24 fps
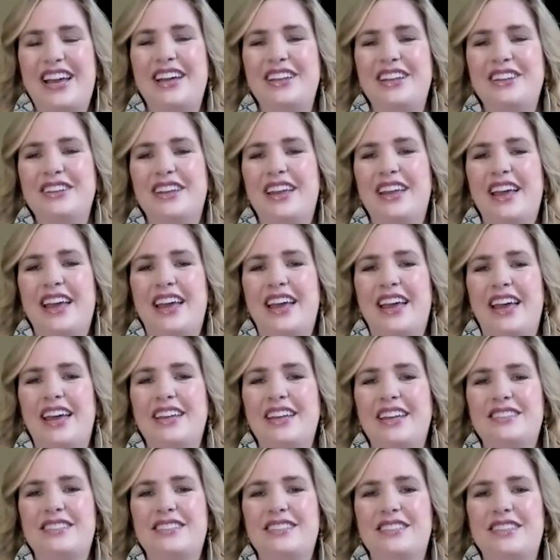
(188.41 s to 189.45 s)
And
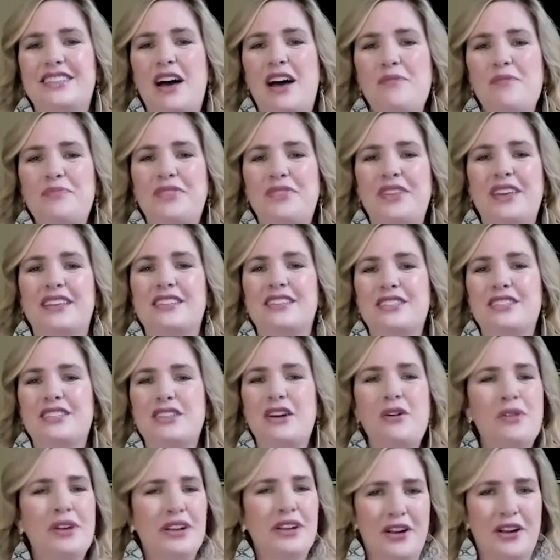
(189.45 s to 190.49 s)
it's something
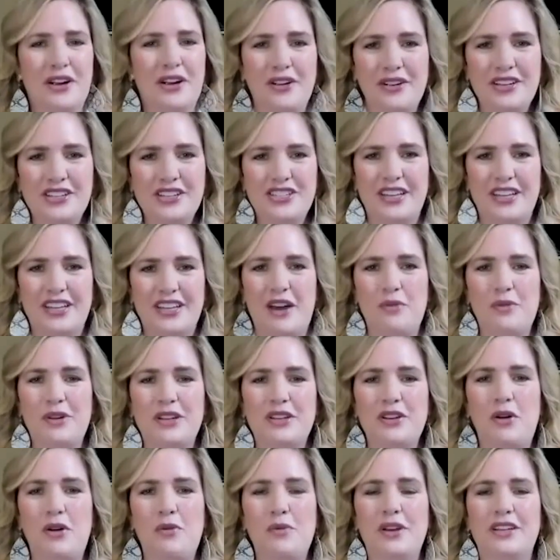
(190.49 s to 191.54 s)
so encouraging that we
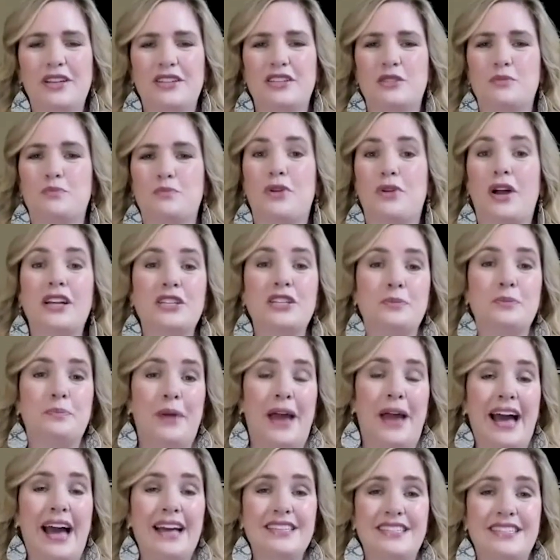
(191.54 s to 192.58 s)
don't want to just brush
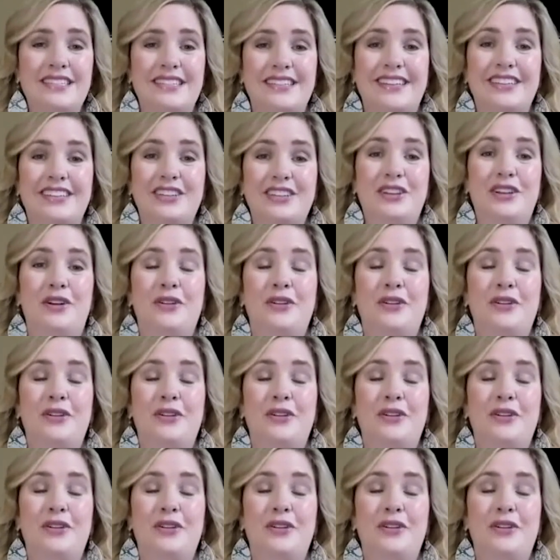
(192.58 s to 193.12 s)
past it. And,